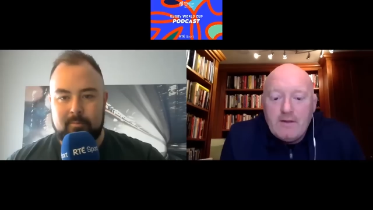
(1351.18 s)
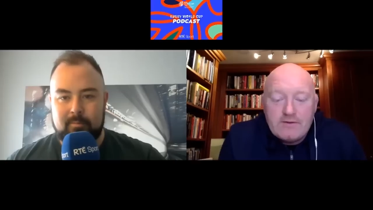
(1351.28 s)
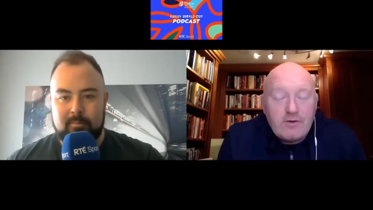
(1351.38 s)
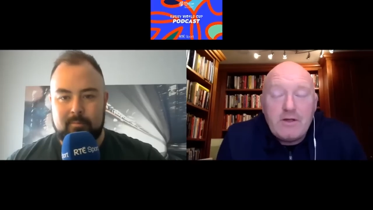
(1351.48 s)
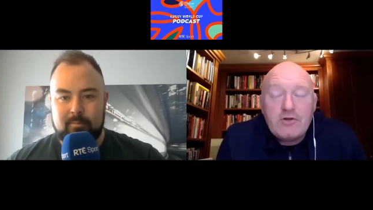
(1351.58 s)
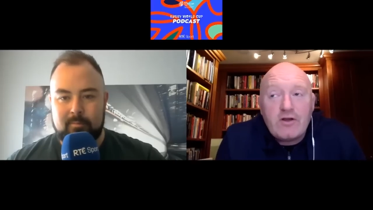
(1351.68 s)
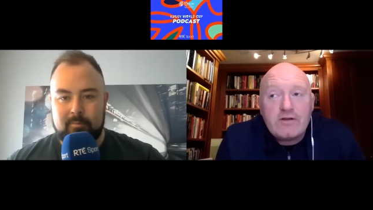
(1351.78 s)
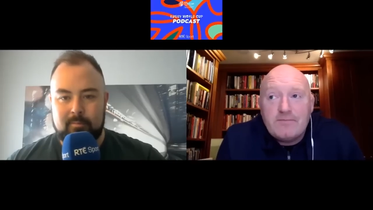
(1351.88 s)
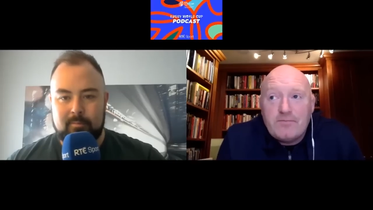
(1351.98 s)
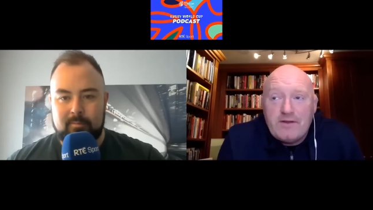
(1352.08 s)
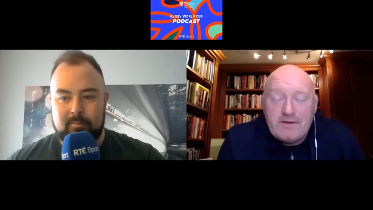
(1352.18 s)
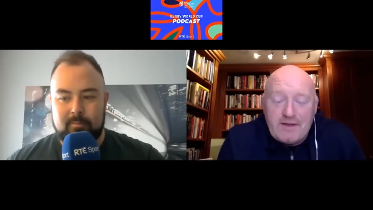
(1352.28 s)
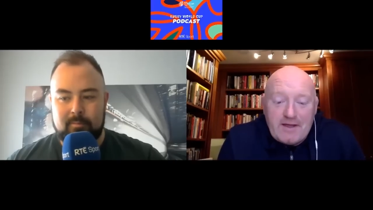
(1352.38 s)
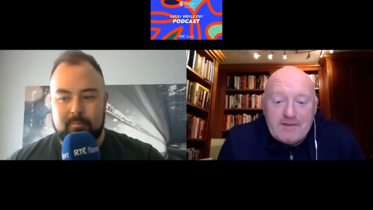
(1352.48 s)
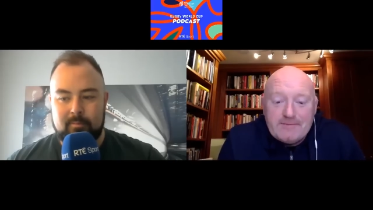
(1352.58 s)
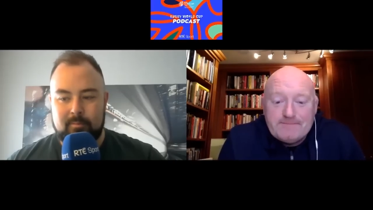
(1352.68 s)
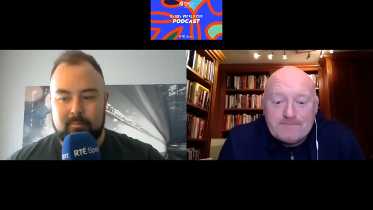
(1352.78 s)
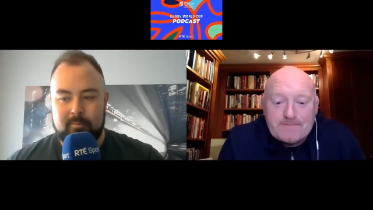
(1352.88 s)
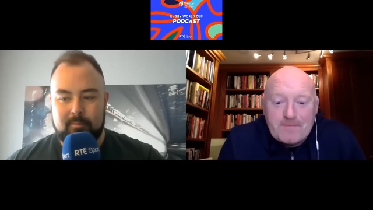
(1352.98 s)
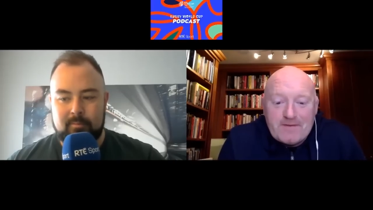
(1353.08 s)
Speaker 1: it's gonna be interesting. Um,
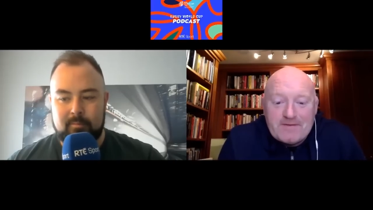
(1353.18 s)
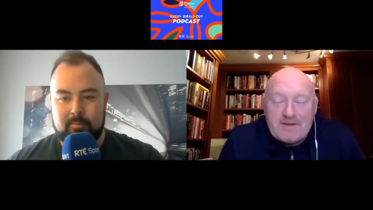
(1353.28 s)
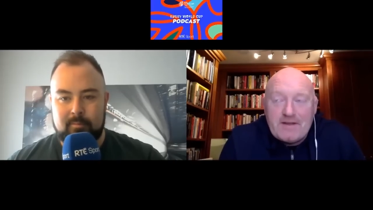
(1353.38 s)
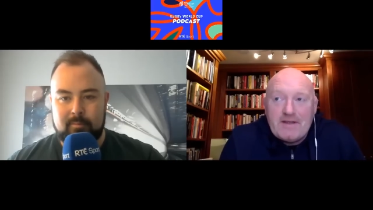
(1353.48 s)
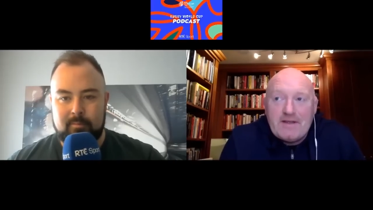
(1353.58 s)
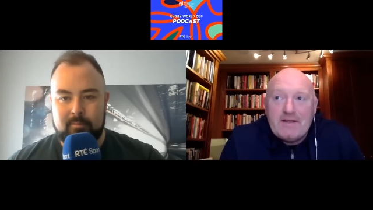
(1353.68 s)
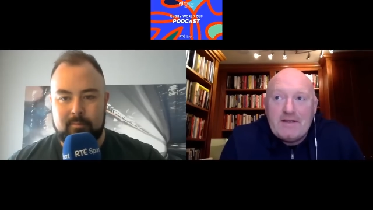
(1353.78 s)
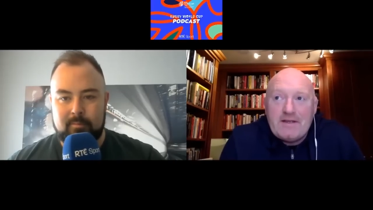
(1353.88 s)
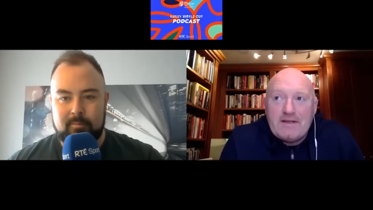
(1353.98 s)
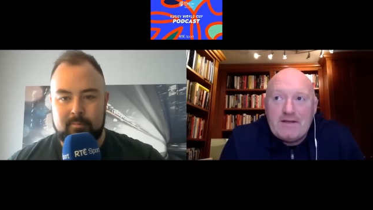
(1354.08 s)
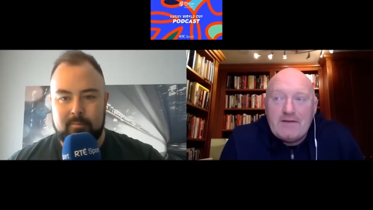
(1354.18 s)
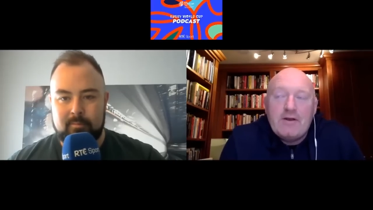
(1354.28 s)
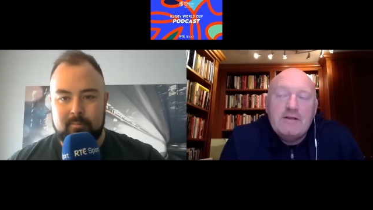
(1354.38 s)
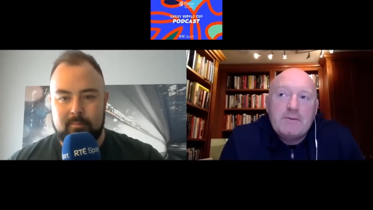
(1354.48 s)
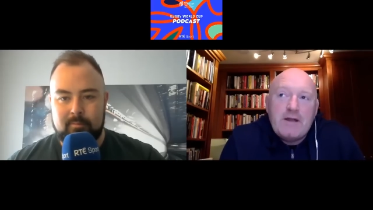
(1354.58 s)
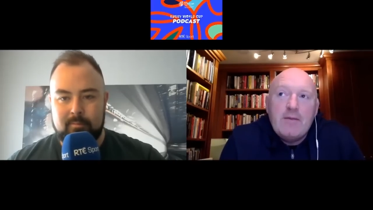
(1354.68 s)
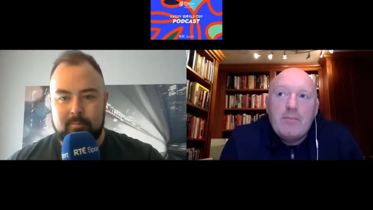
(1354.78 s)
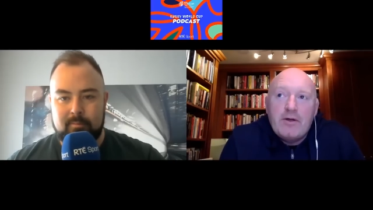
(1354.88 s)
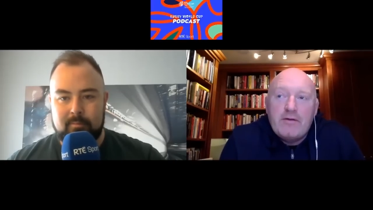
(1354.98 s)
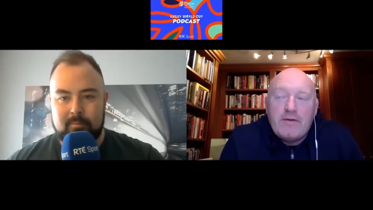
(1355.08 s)
it's uh, look, it's been helped
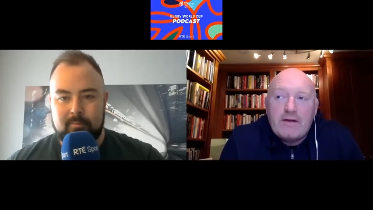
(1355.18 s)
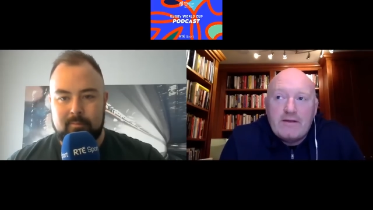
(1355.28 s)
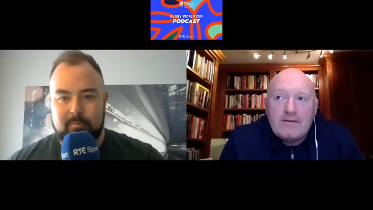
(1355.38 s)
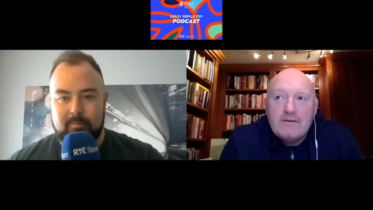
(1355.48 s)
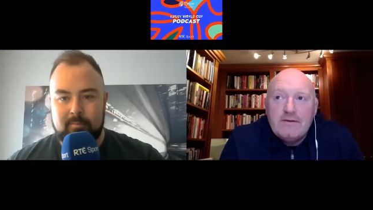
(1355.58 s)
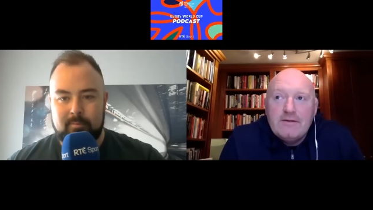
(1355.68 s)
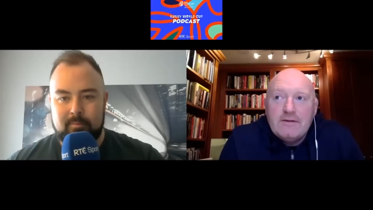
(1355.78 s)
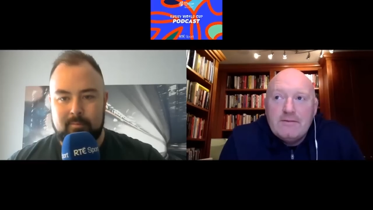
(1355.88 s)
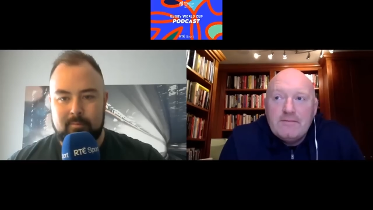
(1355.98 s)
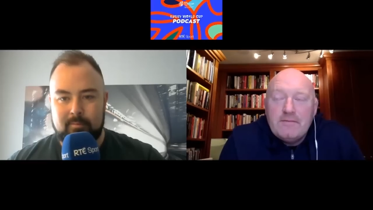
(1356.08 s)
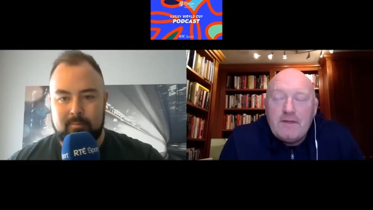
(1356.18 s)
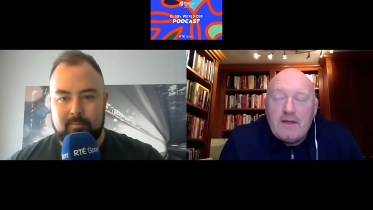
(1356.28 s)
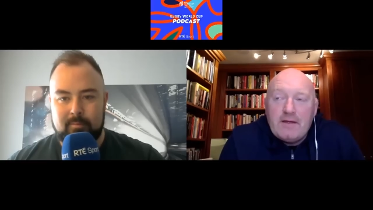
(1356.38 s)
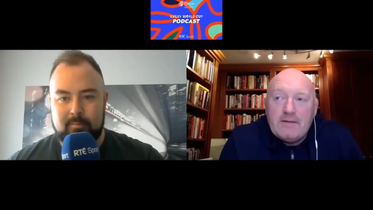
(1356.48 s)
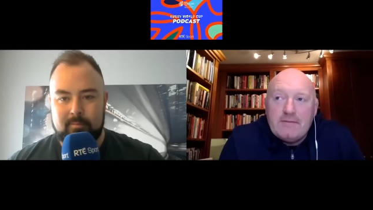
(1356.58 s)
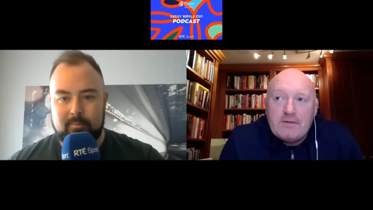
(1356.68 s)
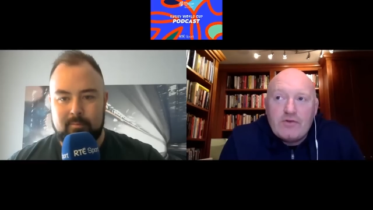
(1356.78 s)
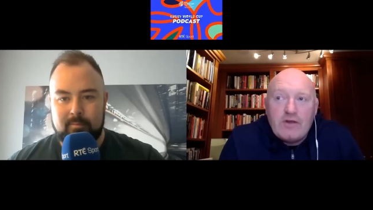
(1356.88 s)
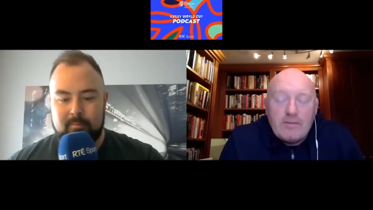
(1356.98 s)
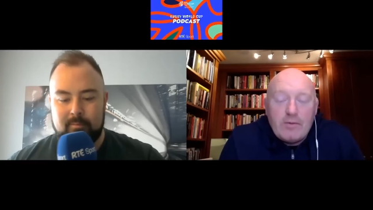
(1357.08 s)
by the fact that um,
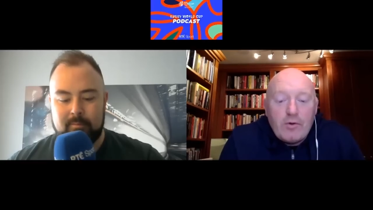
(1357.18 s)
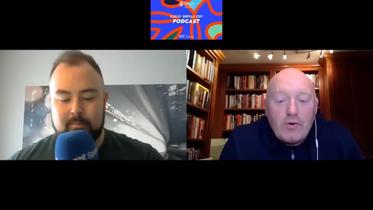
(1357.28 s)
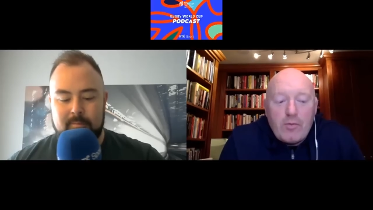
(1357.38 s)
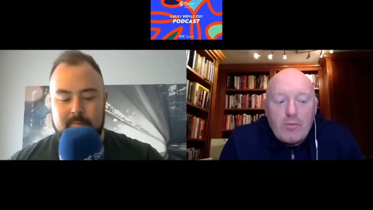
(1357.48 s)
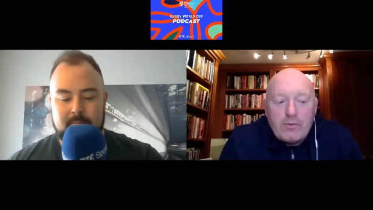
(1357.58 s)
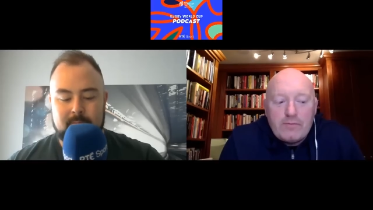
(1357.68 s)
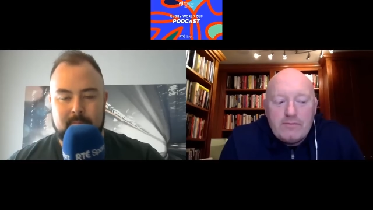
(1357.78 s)
Australia blown up, but